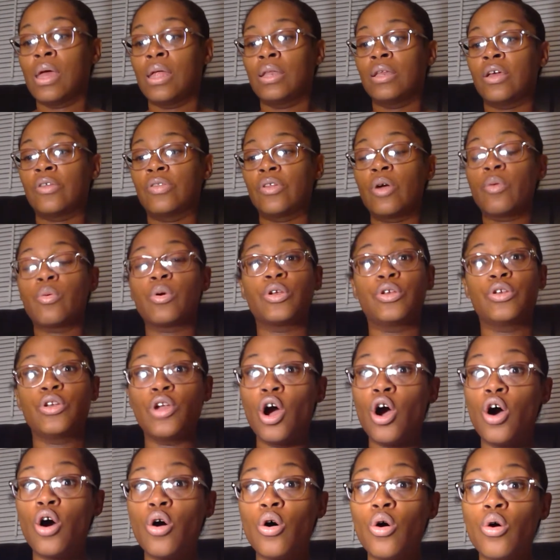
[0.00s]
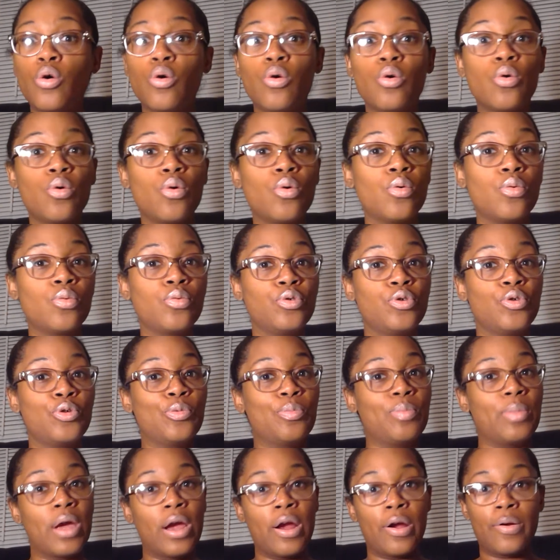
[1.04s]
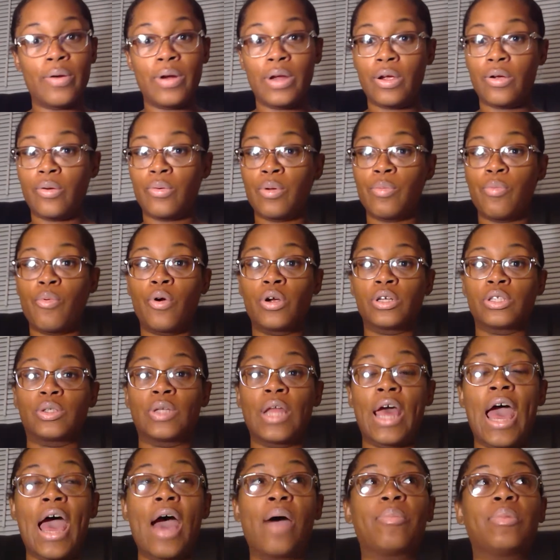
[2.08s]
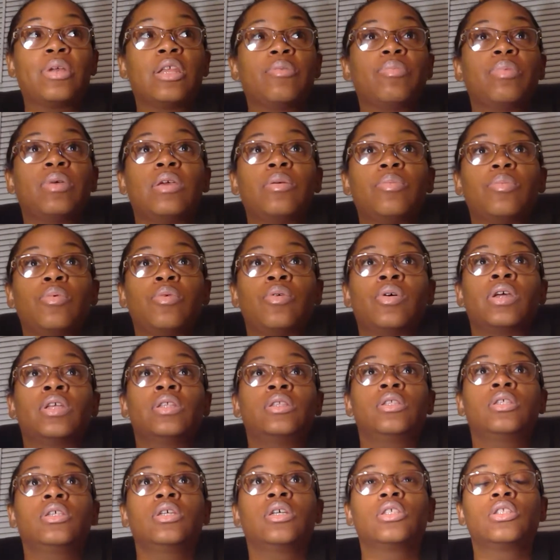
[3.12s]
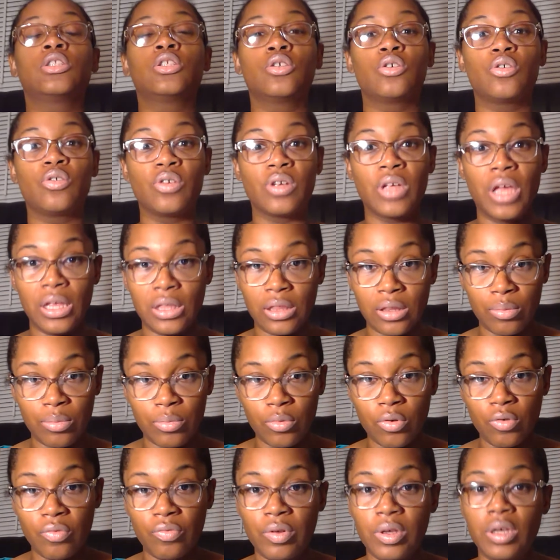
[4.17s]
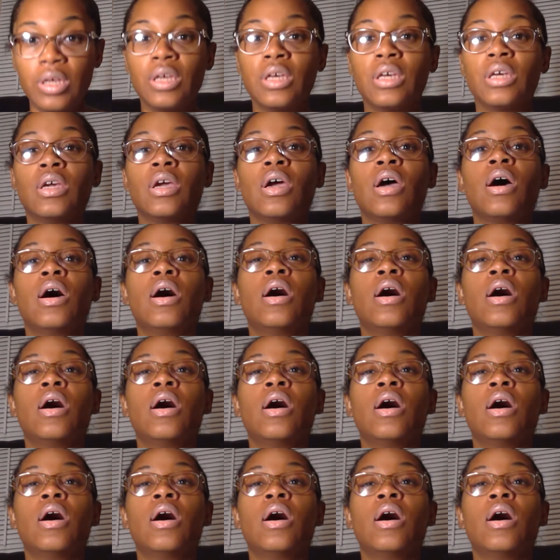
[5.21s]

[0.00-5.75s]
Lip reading: Now, there were no numeric reports on how many people it took to create the movie.